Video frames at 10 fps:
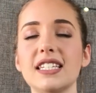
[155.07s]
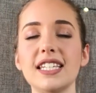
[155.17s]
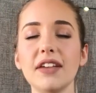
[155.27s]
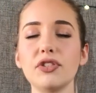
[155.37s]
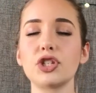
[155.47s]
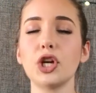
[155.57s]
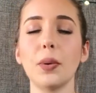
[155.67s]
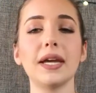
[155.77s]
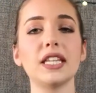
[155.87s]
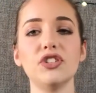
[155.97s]
is instead of
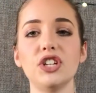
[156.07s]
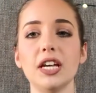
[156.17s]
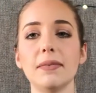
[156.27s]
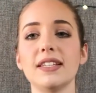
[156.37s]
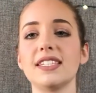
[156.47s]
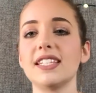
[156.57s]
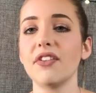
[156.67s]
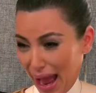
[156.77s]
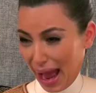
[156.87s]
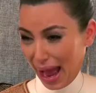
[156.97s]
just going in the gym and
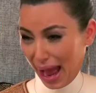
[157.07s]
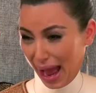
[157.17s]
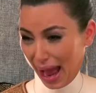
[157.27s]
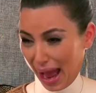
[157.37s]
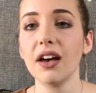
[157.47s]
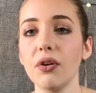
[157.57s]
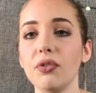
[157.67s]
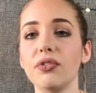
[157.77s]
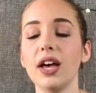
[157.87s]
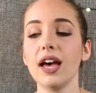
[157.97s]
suffering
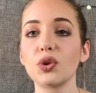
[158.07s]
myself,